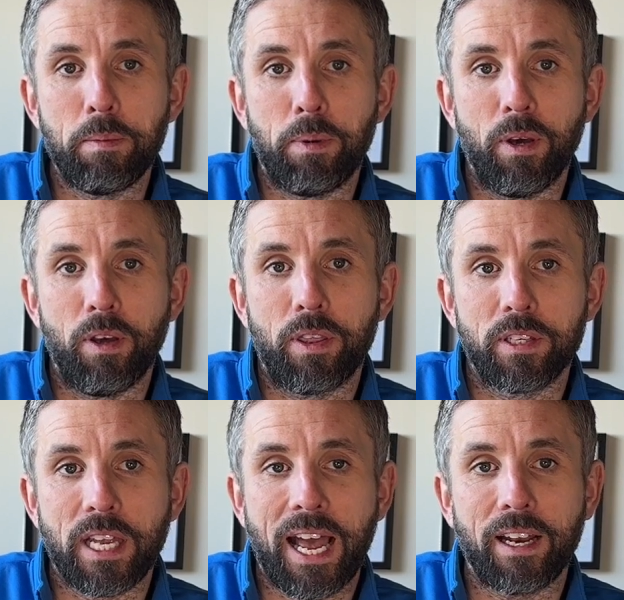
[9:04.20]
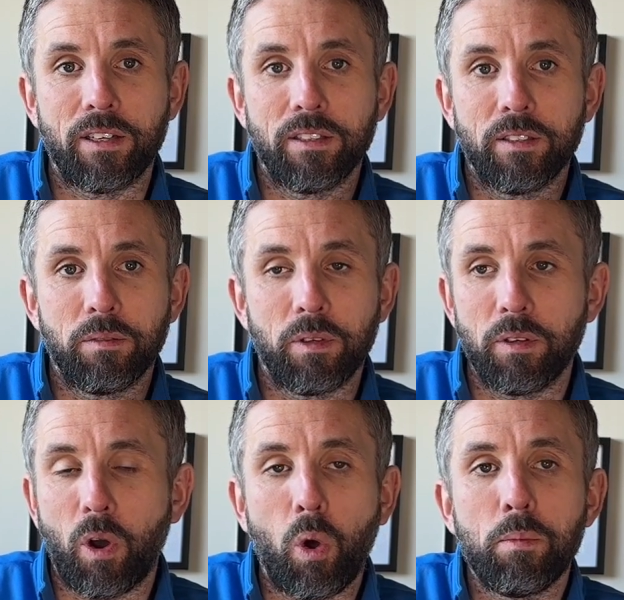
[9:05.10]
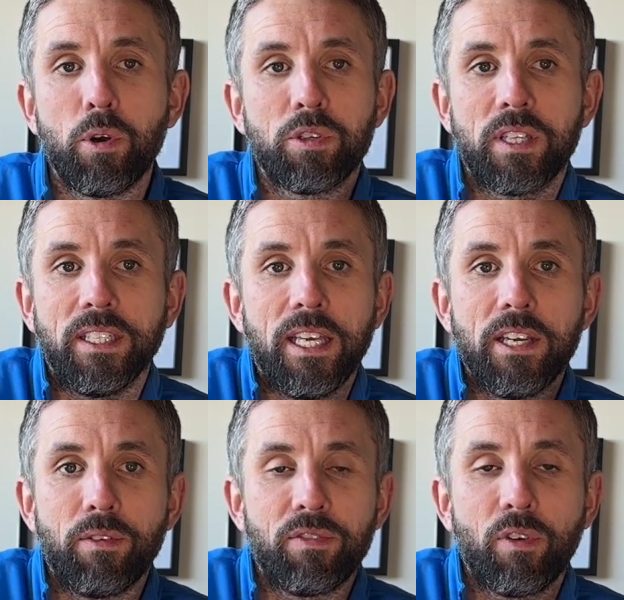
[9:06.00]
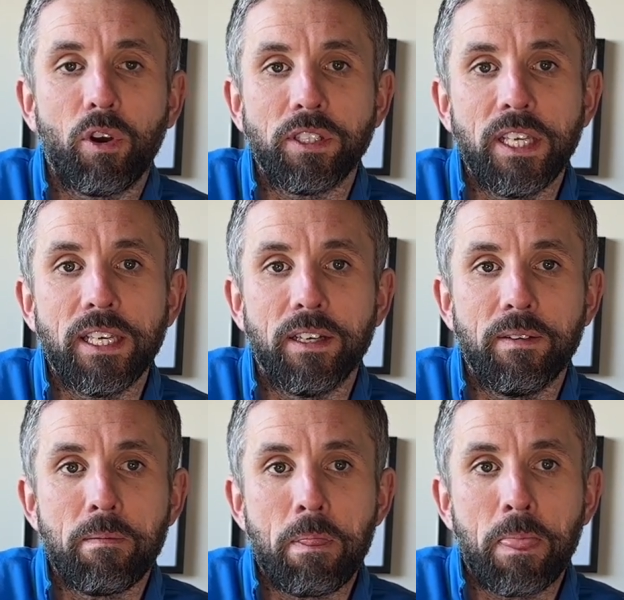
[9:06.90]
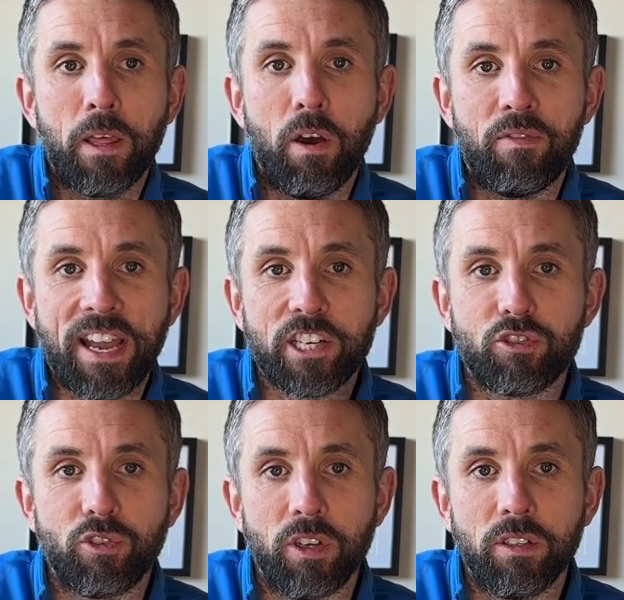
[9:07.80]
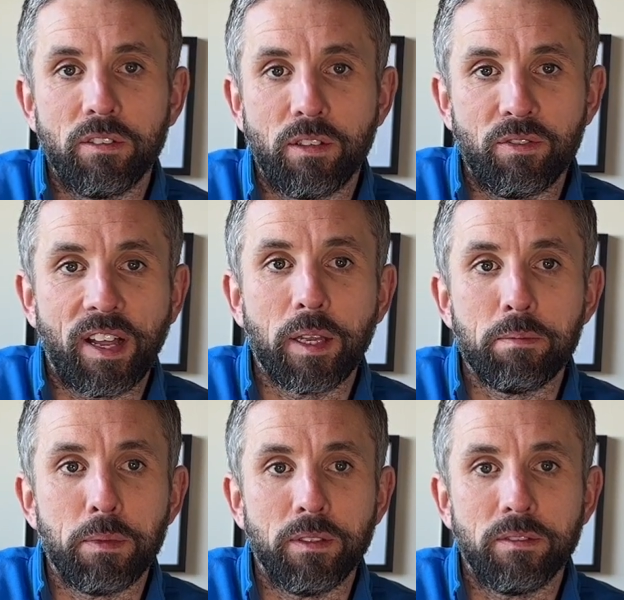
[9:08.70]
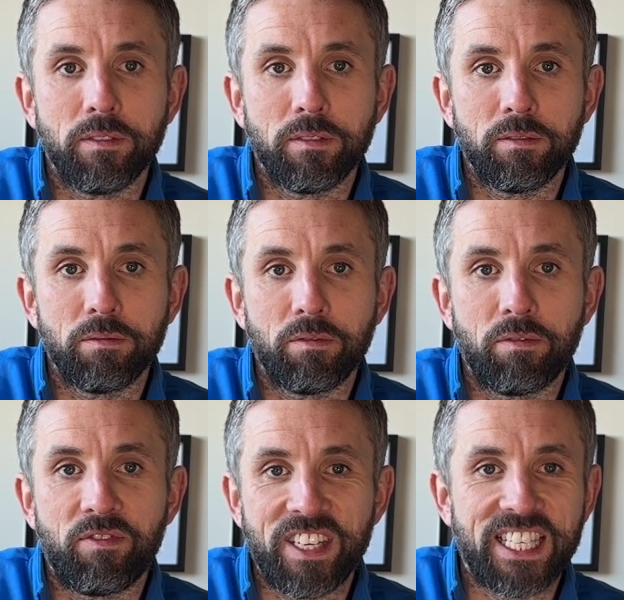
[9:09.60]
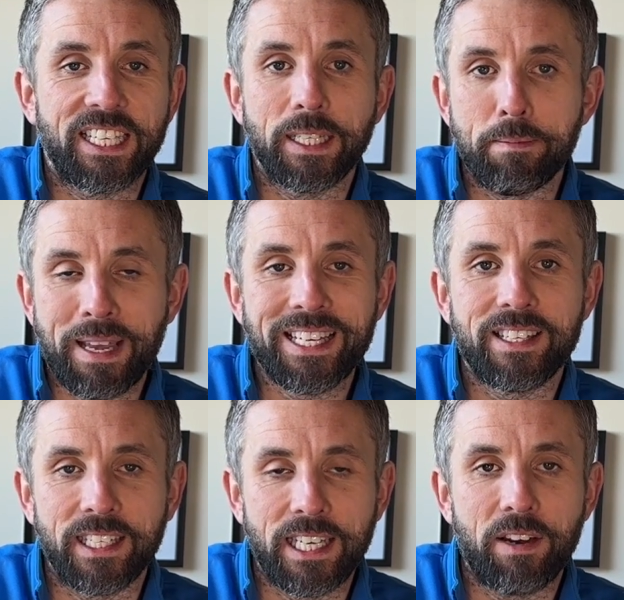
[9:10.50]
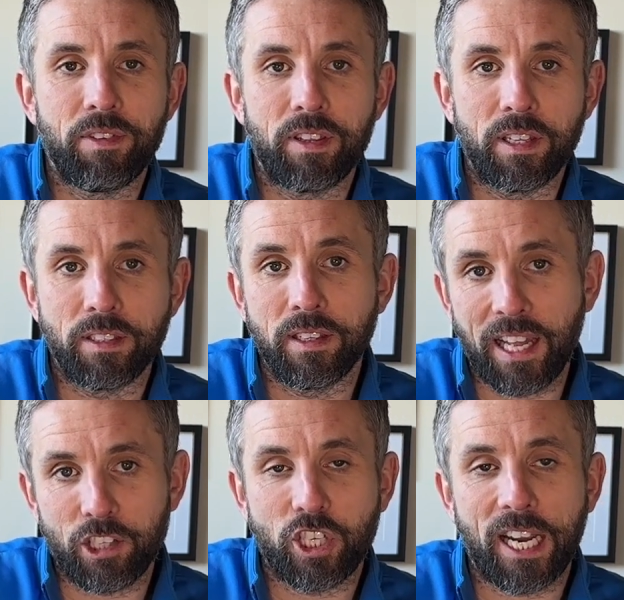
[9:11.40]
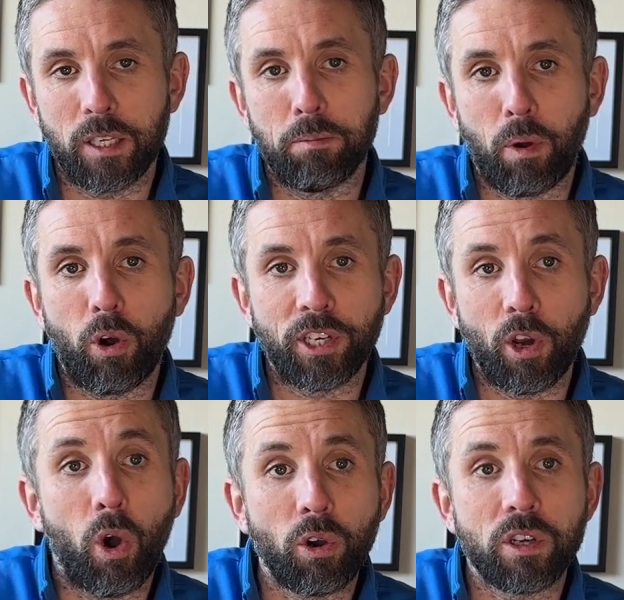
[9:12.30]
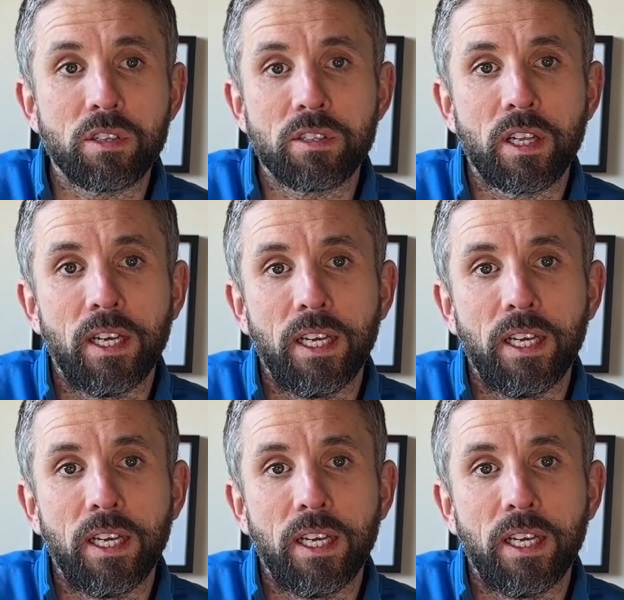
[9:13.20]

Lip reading: birth has had almost a year, if not a year, of extra development, physically, mentally, and everything, than that child born in August.